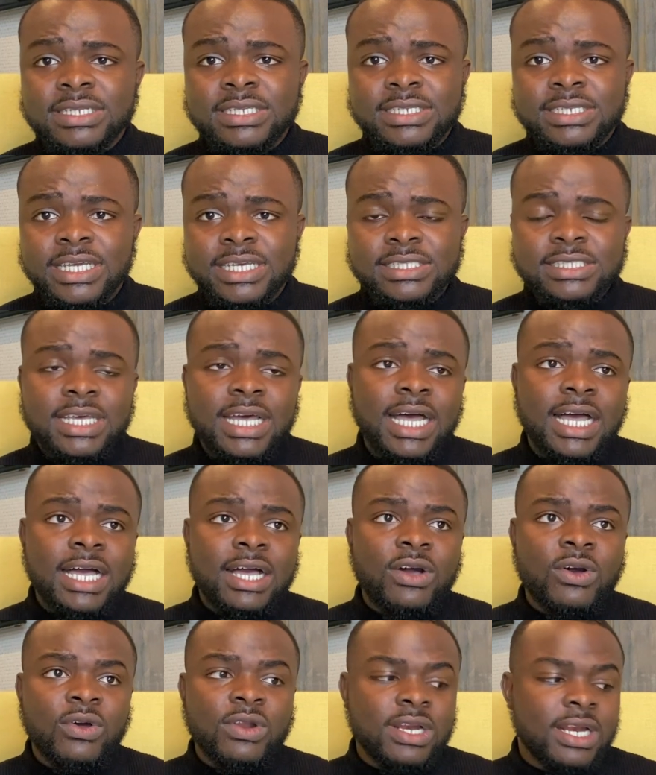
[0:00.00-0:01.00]
data
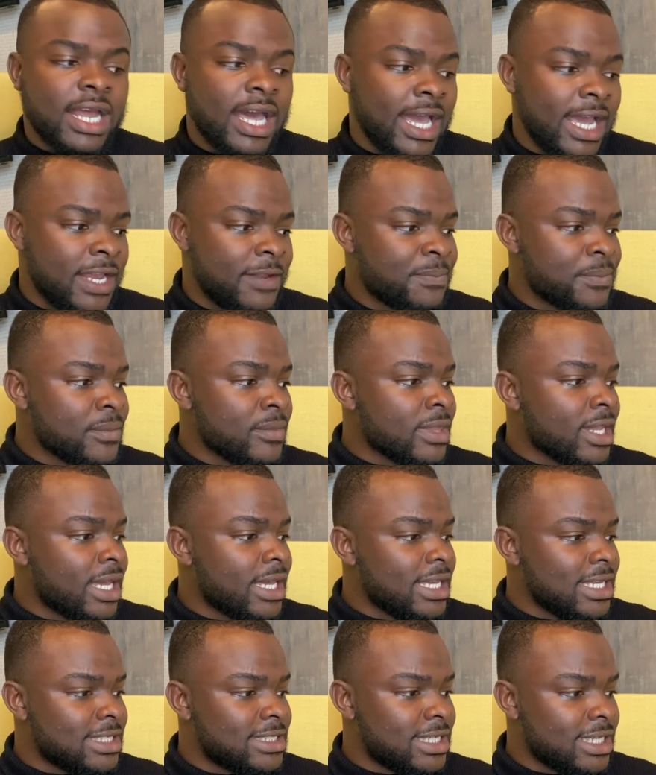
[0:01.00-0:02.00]
online,
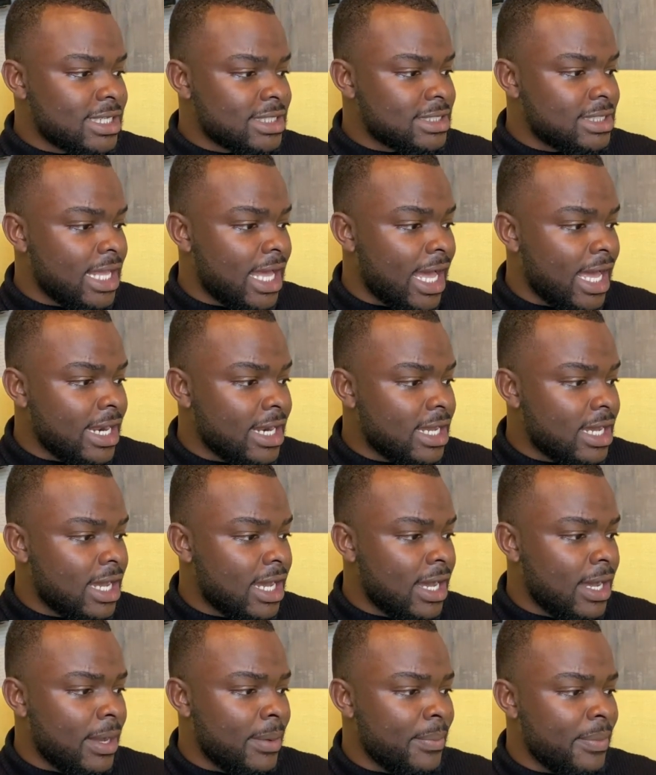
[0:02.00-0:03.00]
it says that
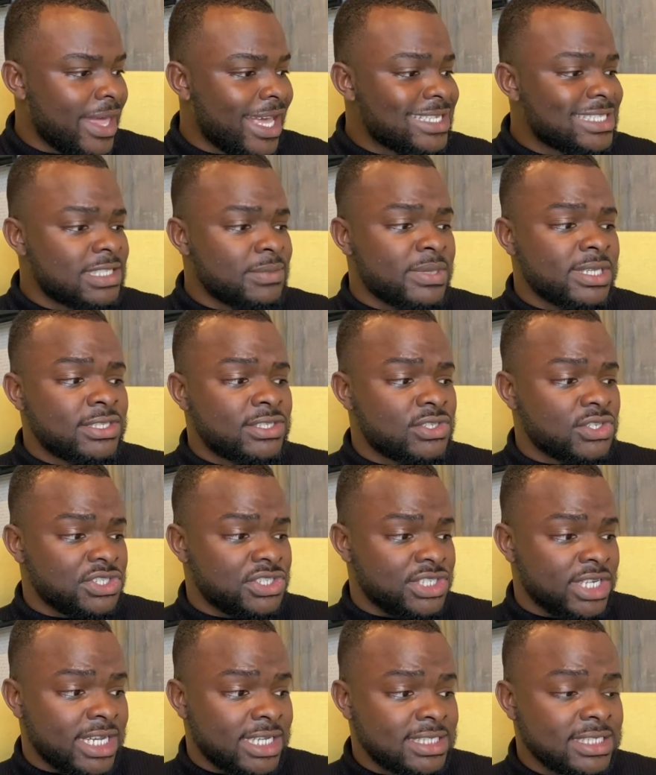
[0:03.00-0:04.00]
estimates
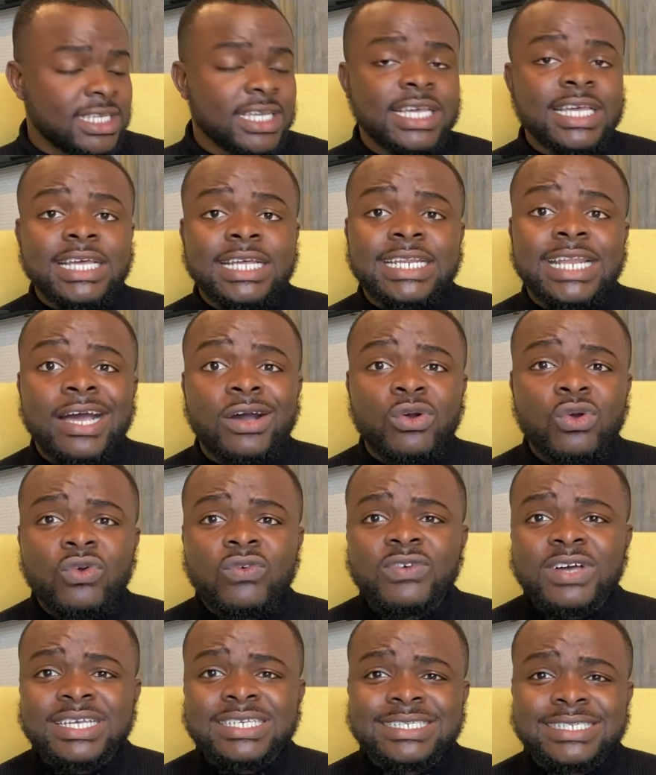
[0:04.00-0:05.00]
suggest that
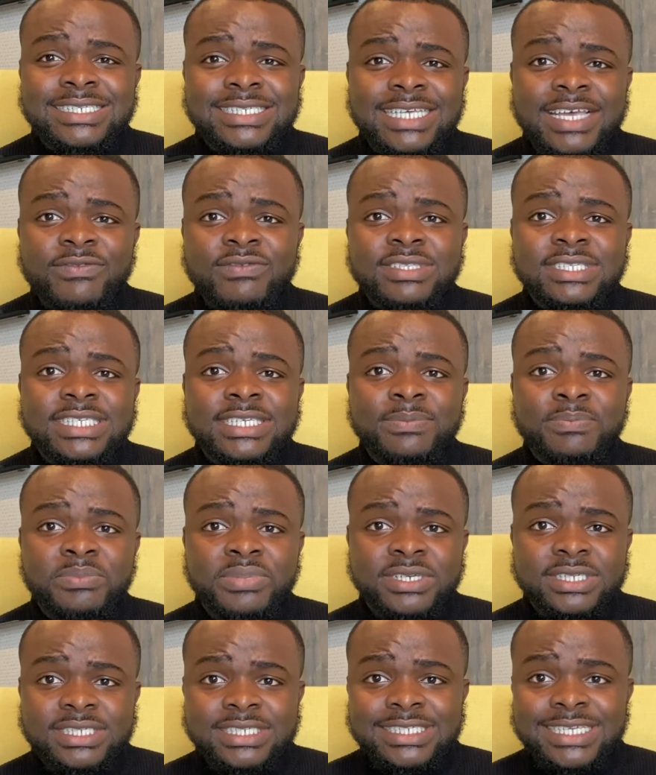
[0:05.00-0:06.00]
over
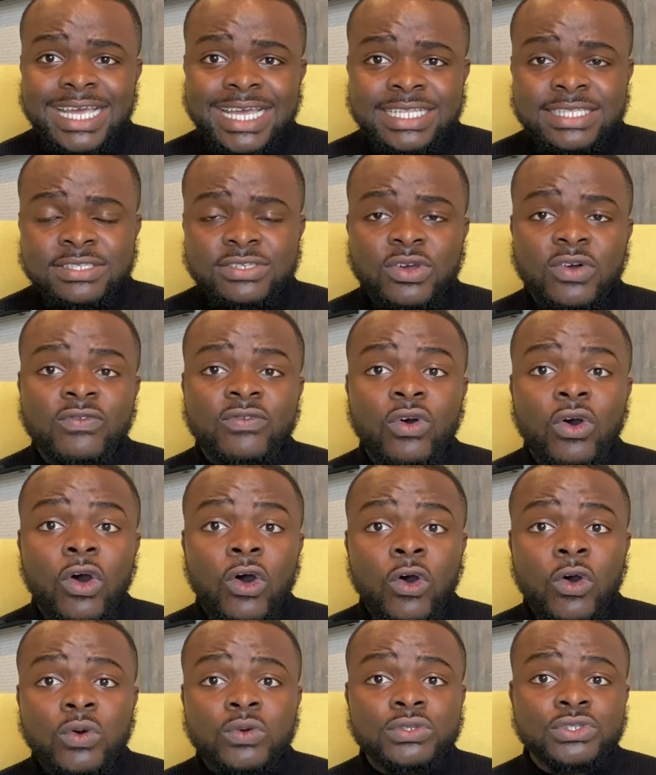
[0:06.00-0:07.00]
70% of
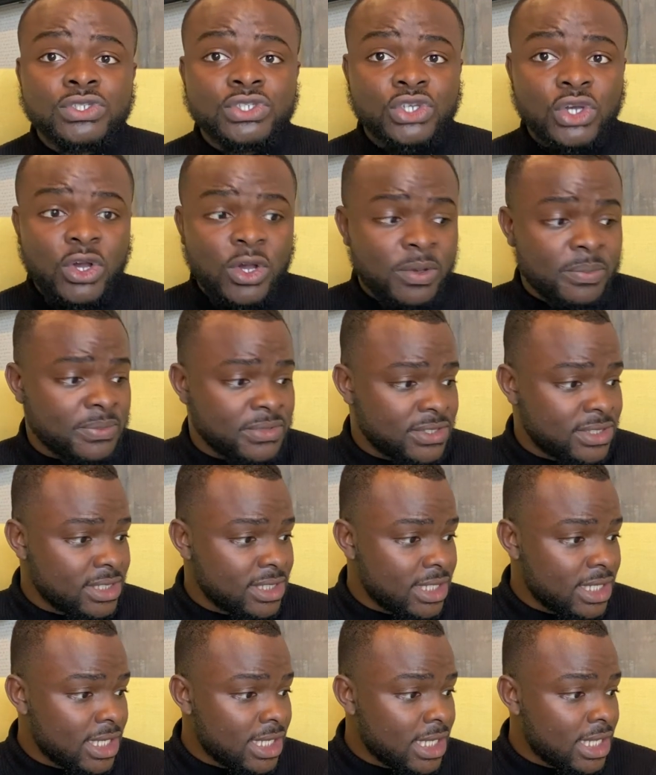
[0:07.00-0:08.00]
all jobs
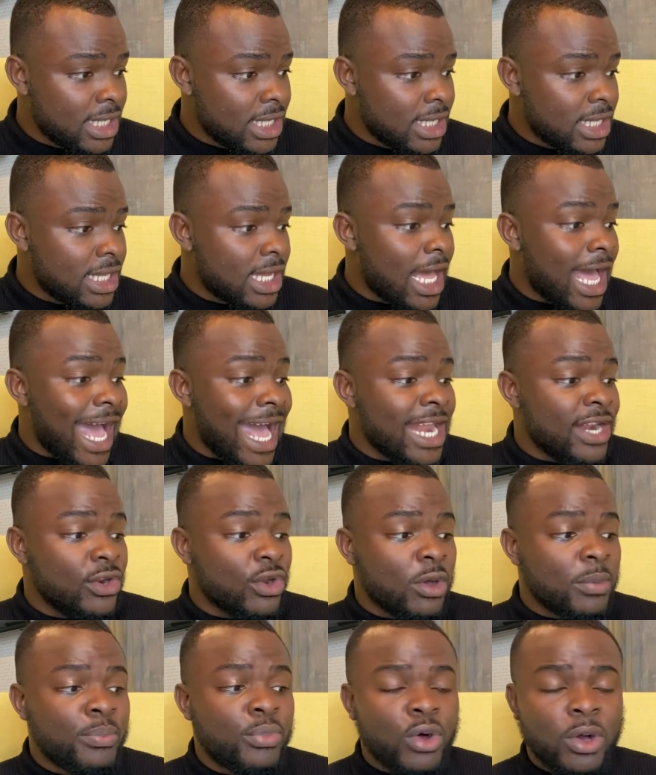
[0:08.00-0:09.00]
are
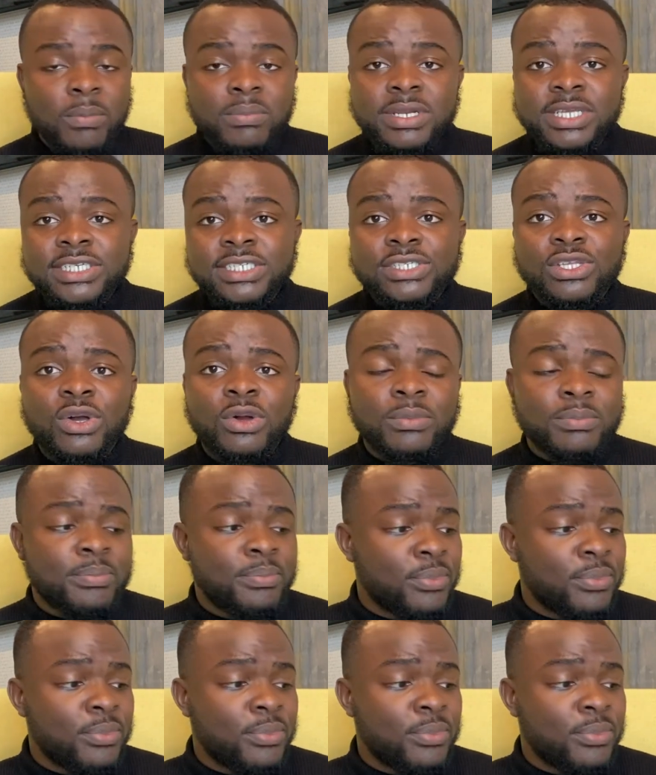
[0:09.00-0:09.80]
not published on